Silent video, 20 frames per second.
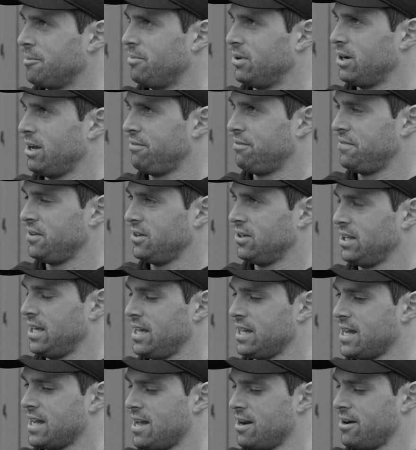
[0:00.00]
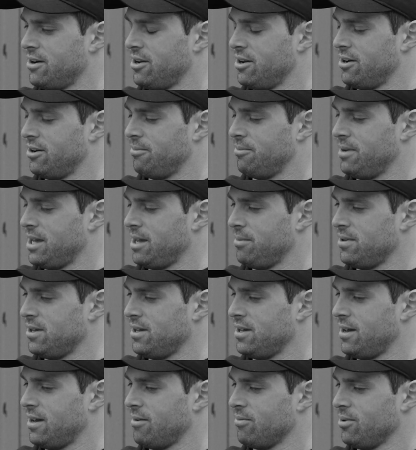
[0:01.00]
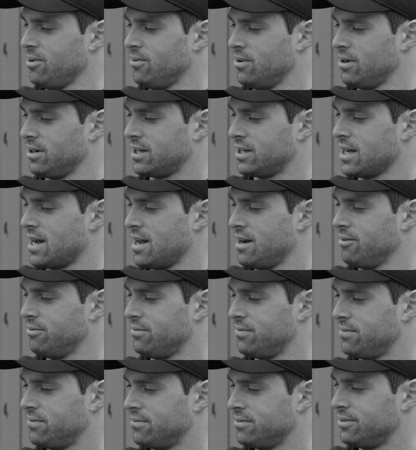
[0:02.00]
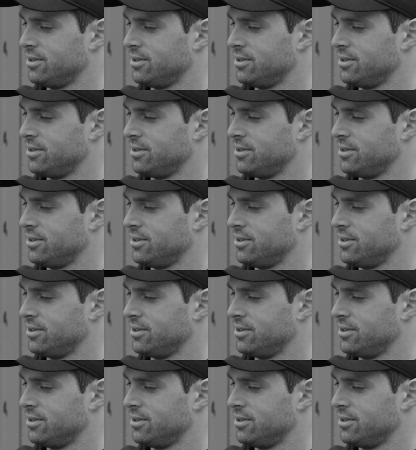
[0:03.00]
But I feel like, I don't know, maybe everyone kind of